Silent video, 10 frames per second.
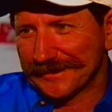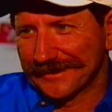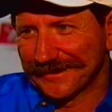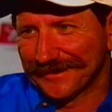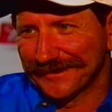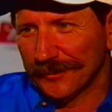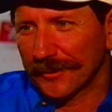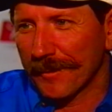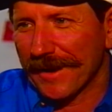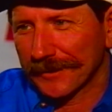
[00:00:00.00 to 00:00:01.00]
is. We'll
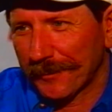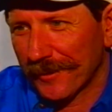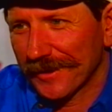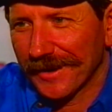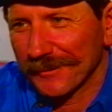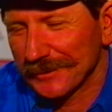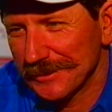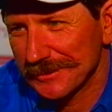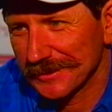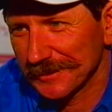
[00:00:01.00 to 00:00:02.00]
go back to partying like we
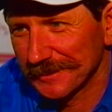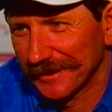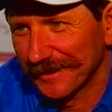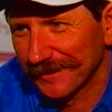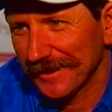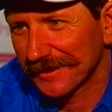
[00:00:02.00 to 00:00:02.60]
used to. They